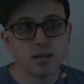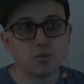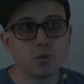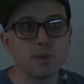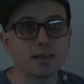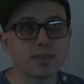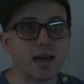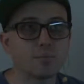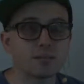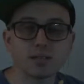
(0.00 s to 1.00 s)
we make
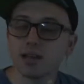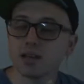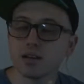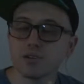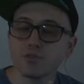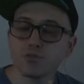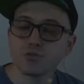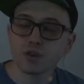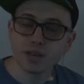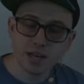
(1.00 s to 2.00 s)
that mistake of
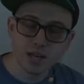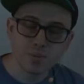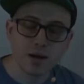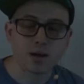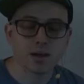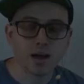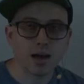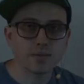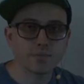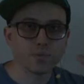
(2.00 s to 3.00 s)
forgetting about God
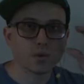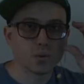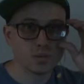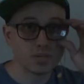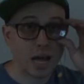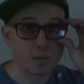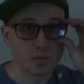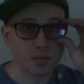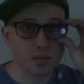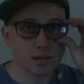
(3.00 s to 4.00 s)
when times are
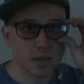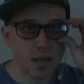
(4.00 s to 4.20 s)
good,